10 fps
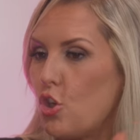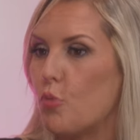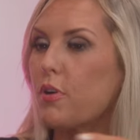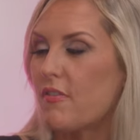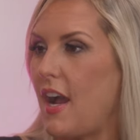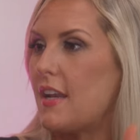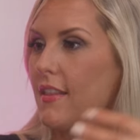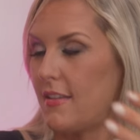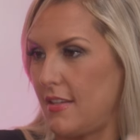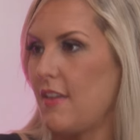You provided
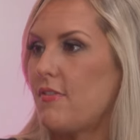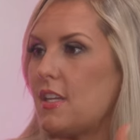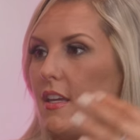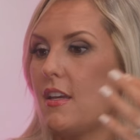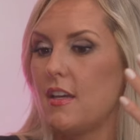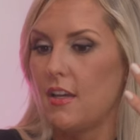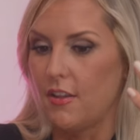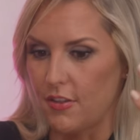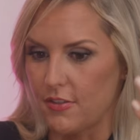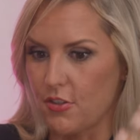the safety,
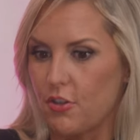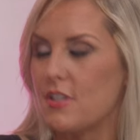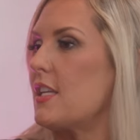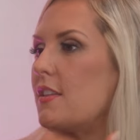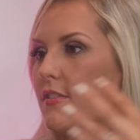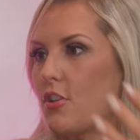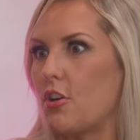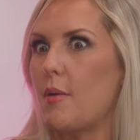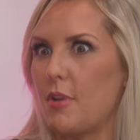the certainty, the security.